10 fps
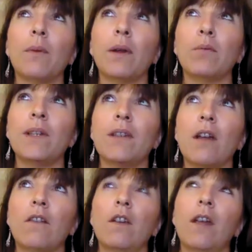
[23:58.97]
when we
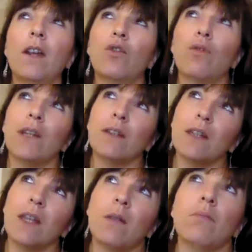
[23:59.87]
started that green
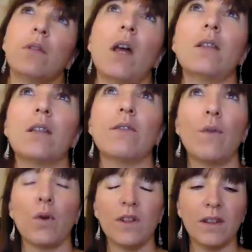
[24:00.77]
team task
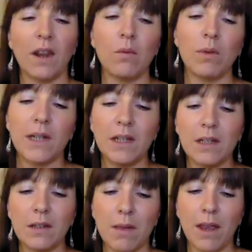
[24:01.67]
force that we
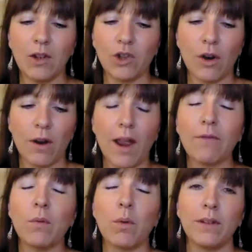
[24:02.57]
needed to make sure
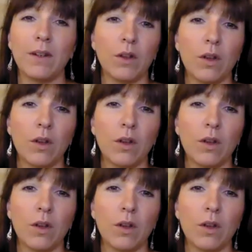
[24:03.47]
everyone in